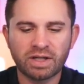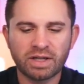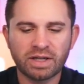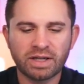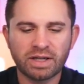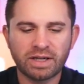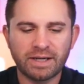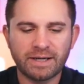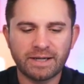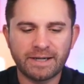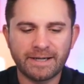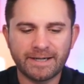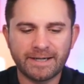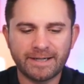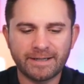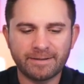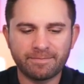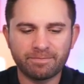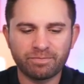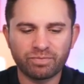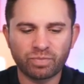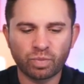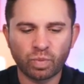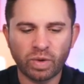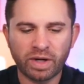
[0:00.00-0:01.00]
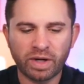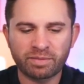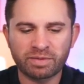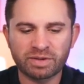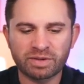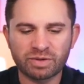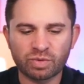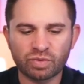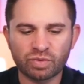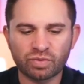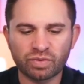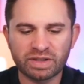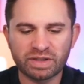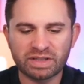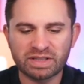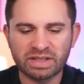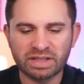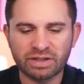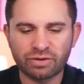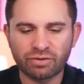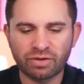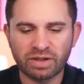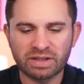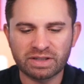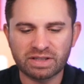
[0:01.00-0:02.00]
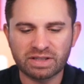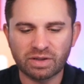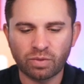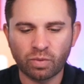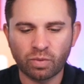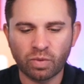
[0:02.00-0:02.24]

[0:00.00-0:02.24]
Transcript: Um, Wegmans was recently granted a